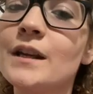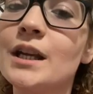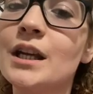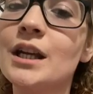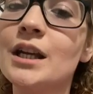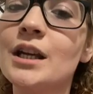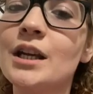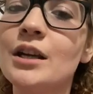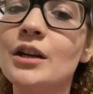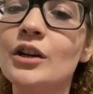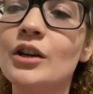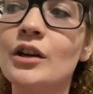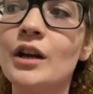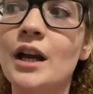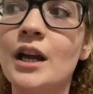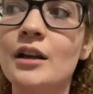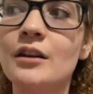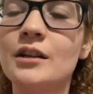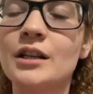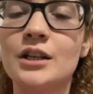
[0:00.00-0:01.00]
here
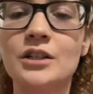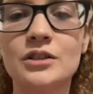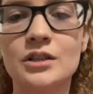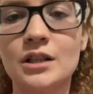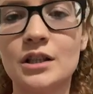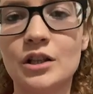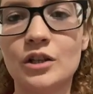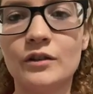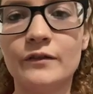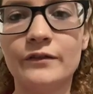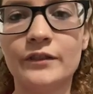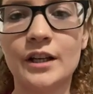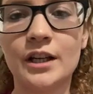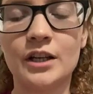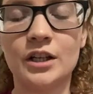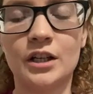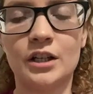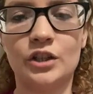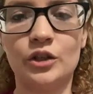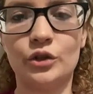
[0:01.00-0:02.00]
and here's a little
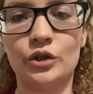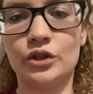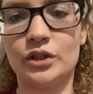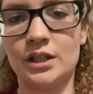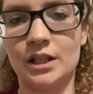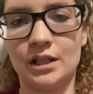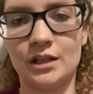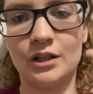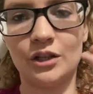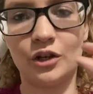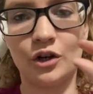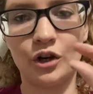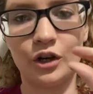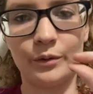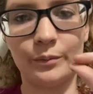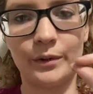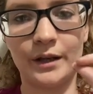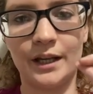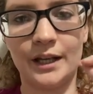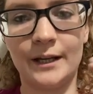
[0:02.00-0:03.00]
flutter, and you could see the little
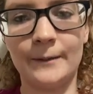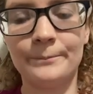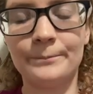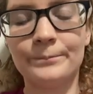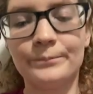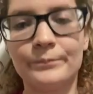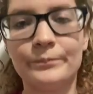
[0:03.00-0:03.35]
heartbeat.